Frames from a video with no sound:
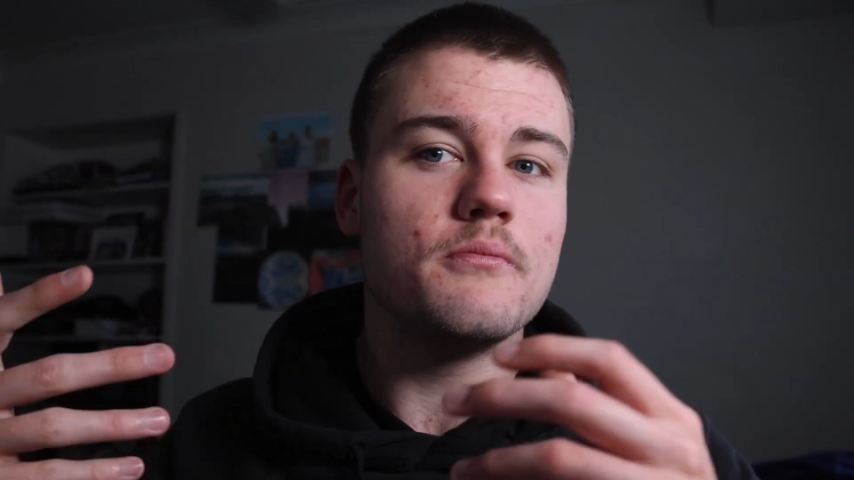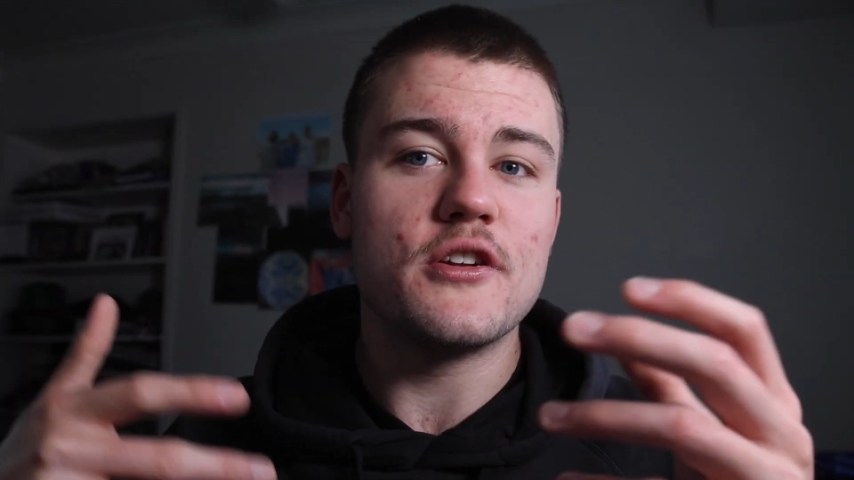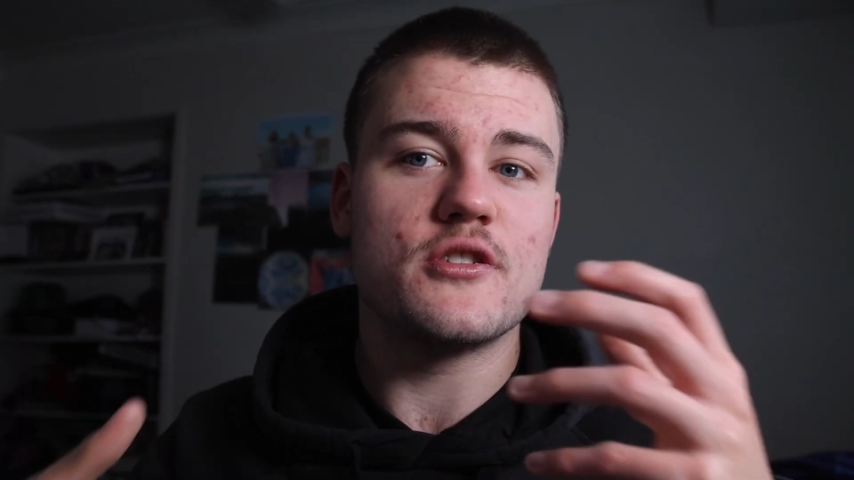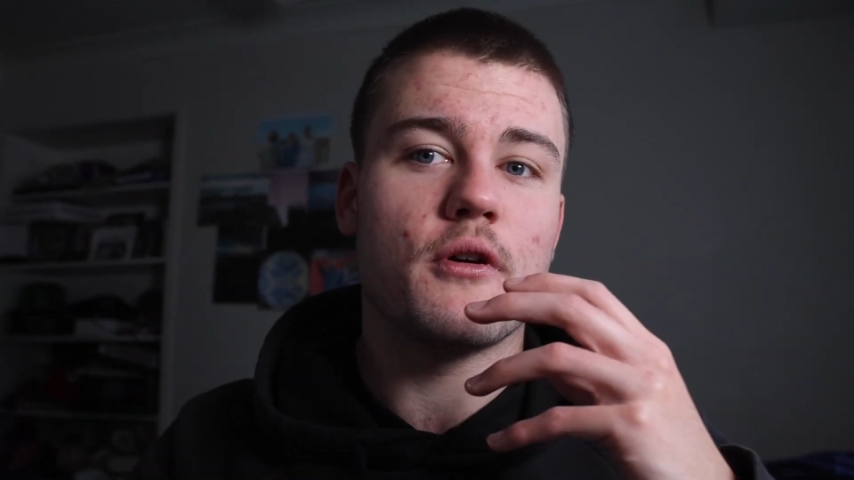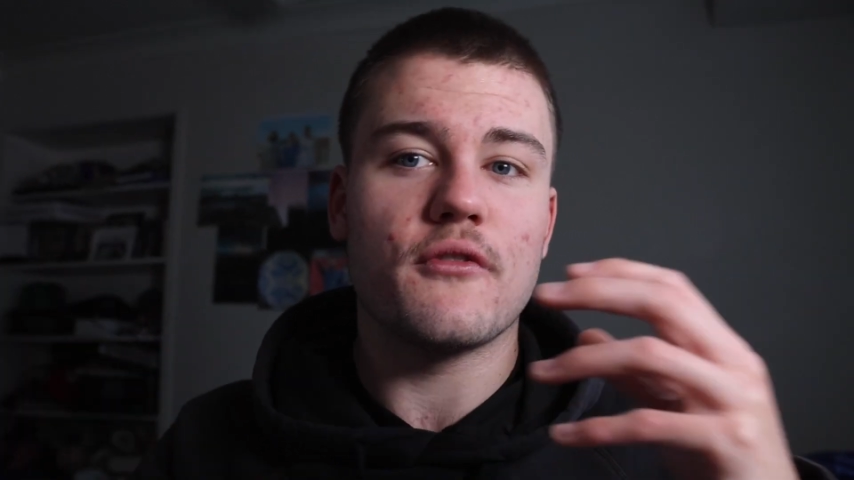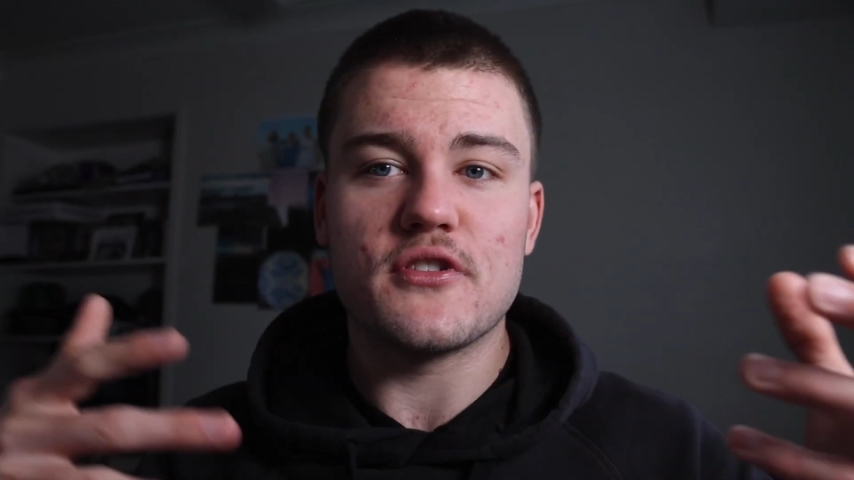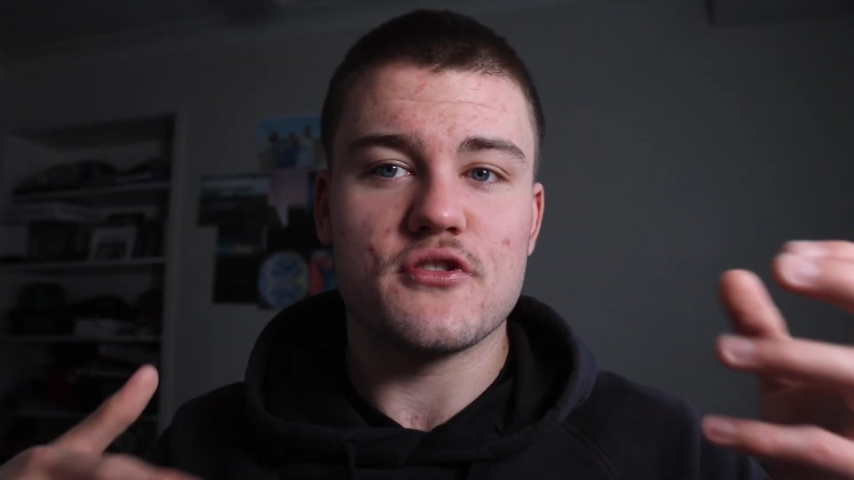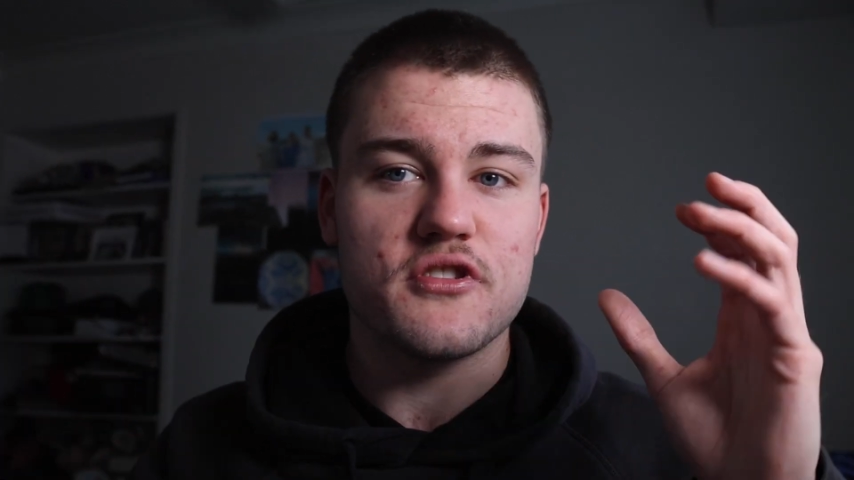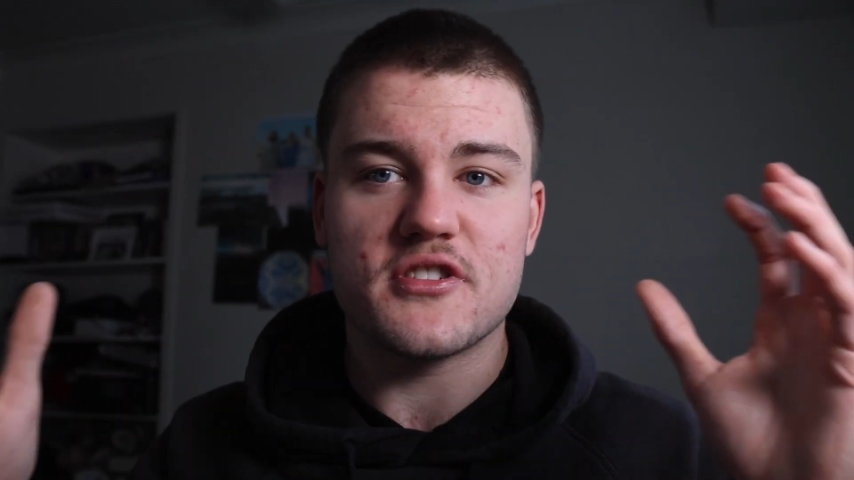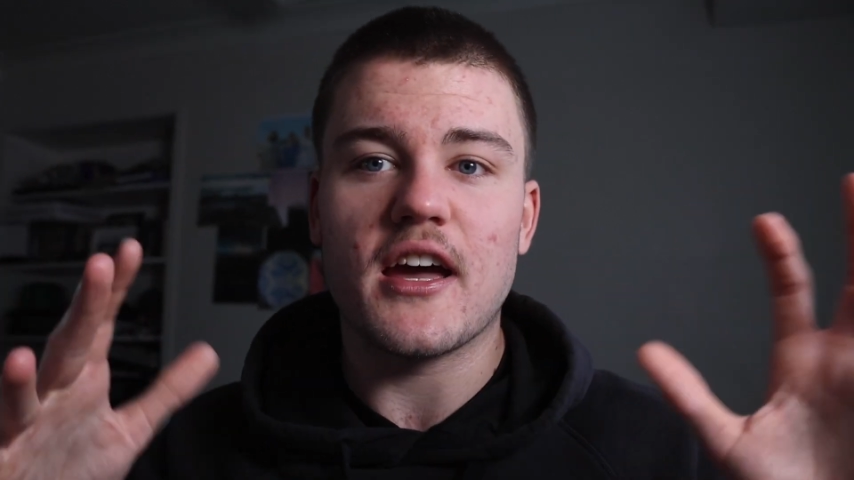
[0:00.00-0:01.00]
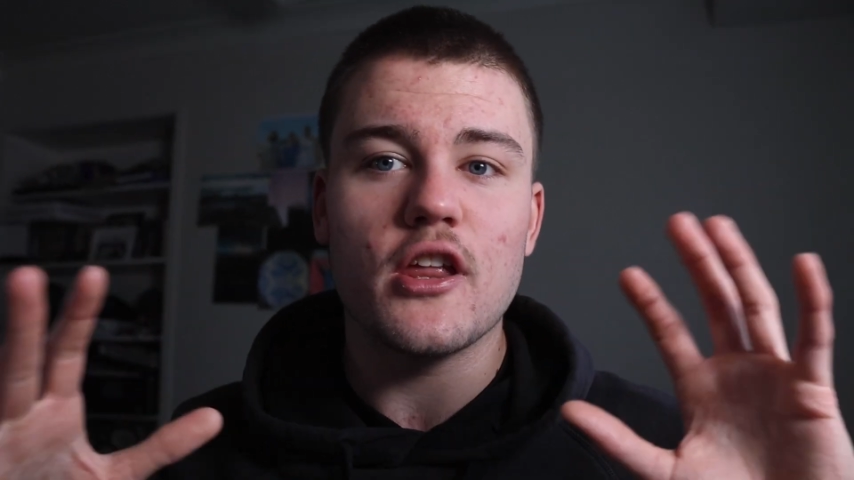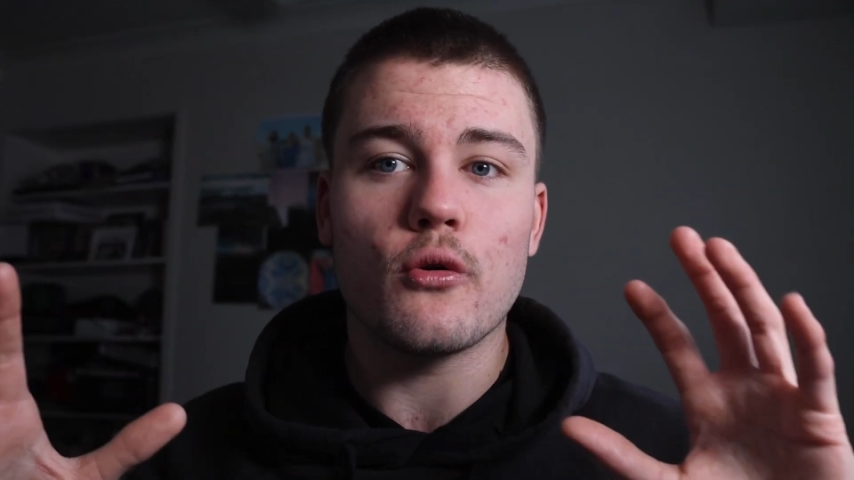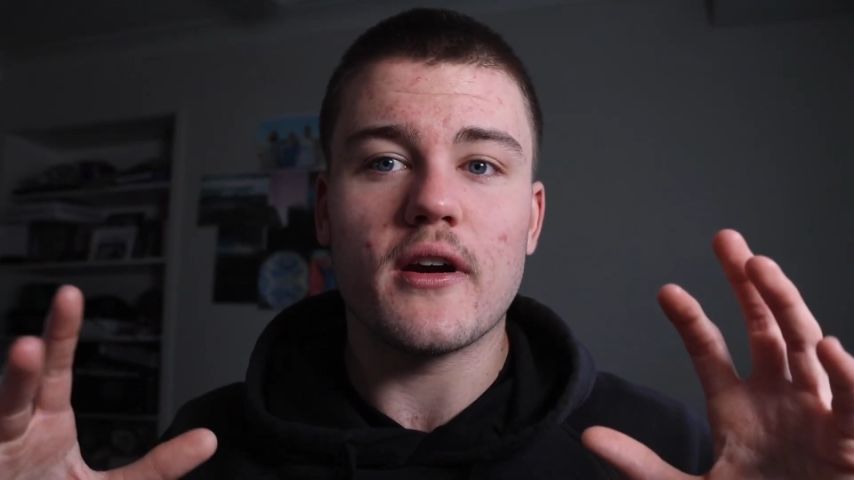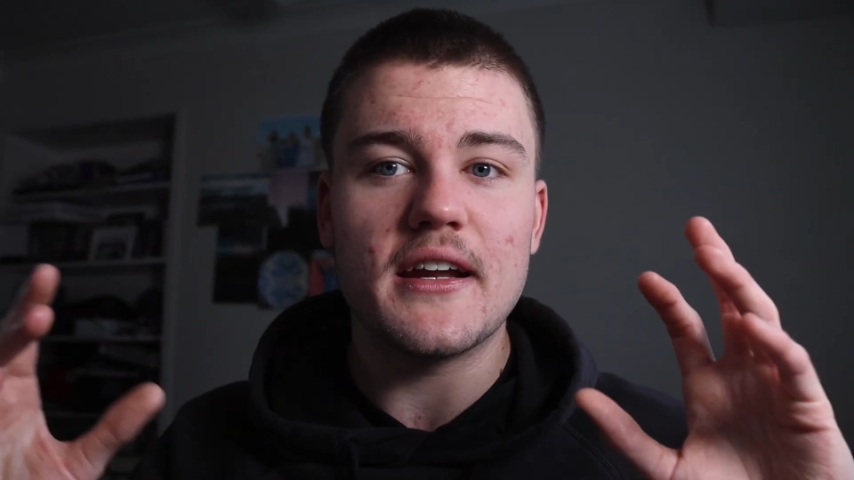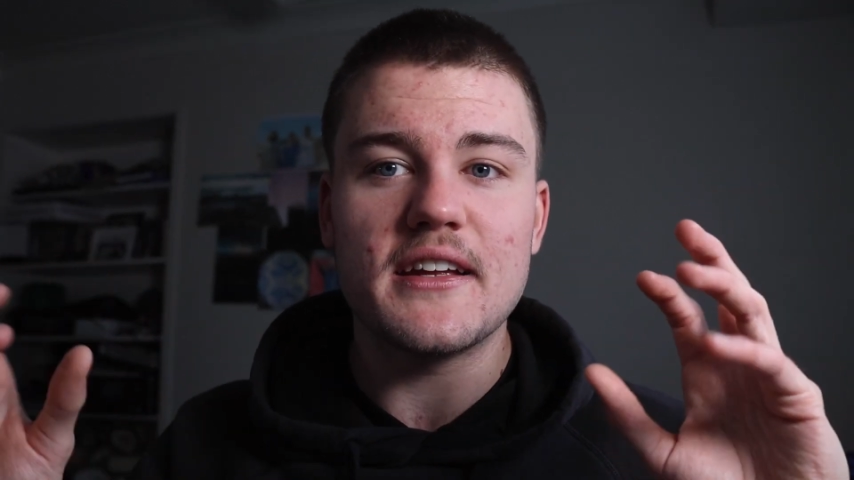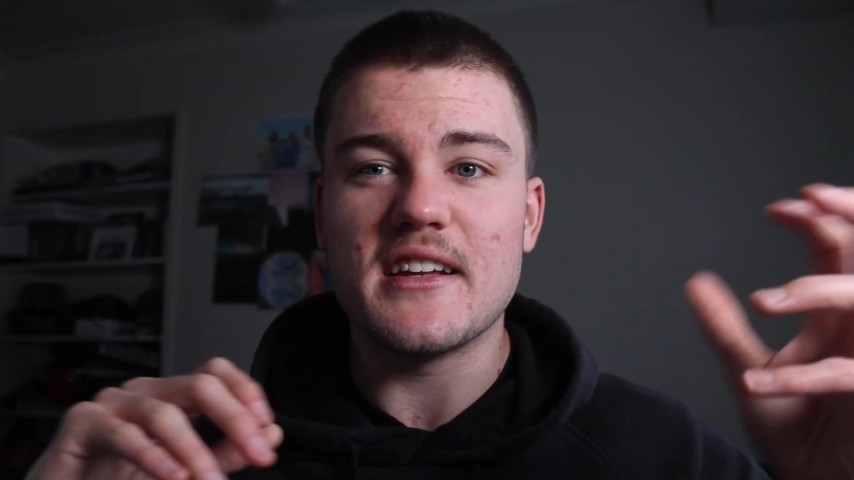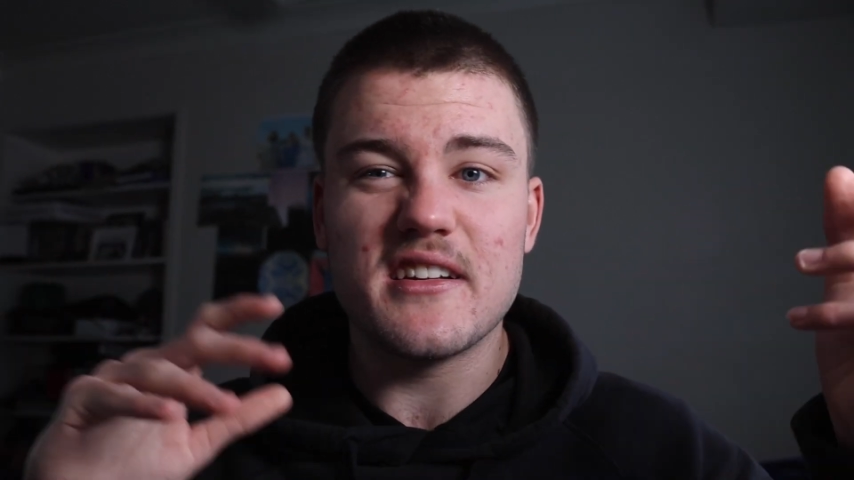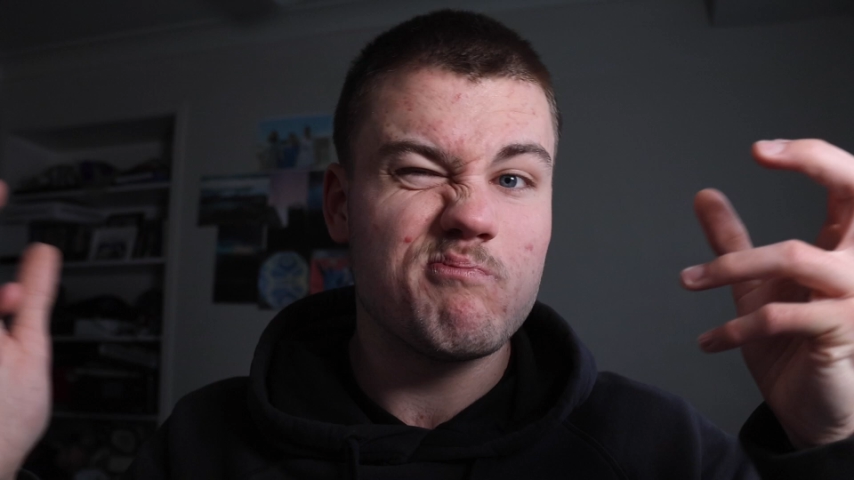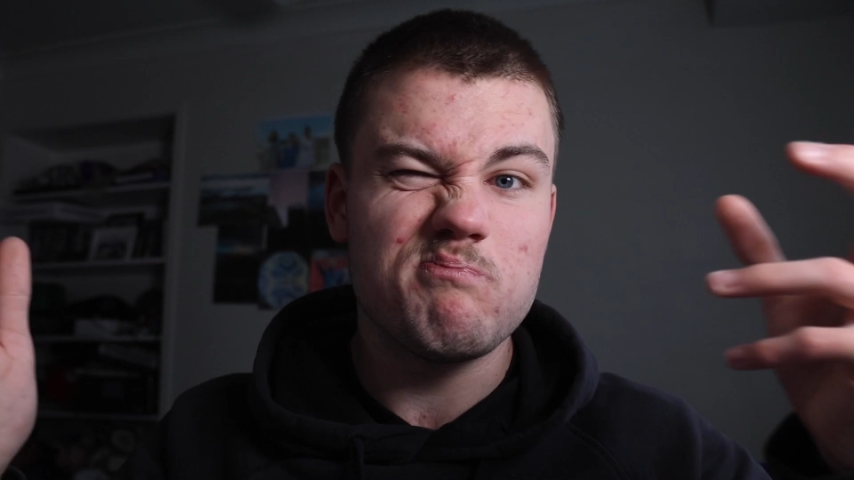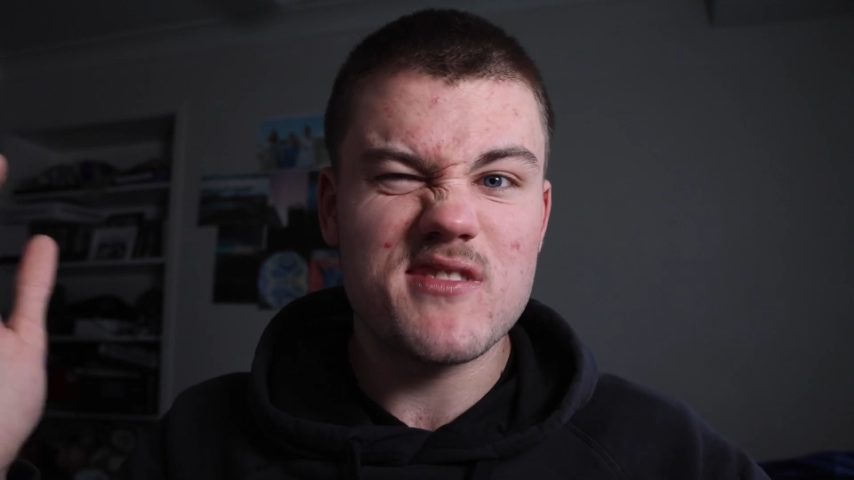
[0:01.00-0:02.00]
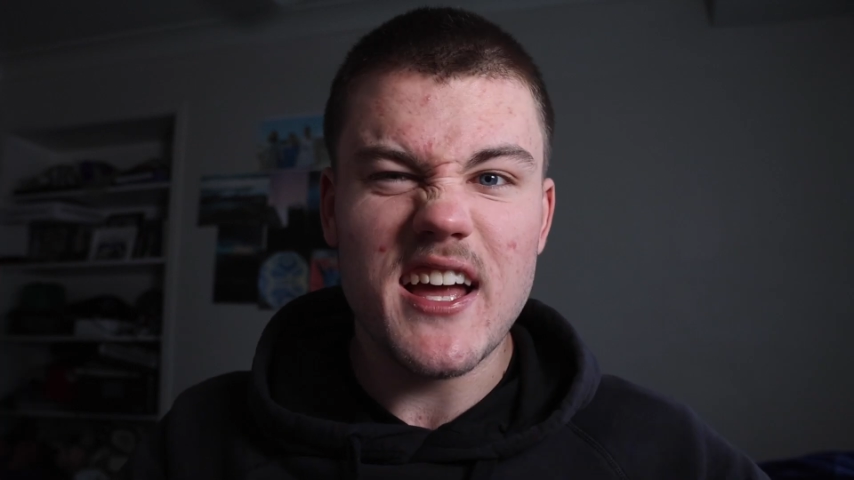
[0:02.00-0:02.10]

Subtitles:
Picture profiles are just color grading and then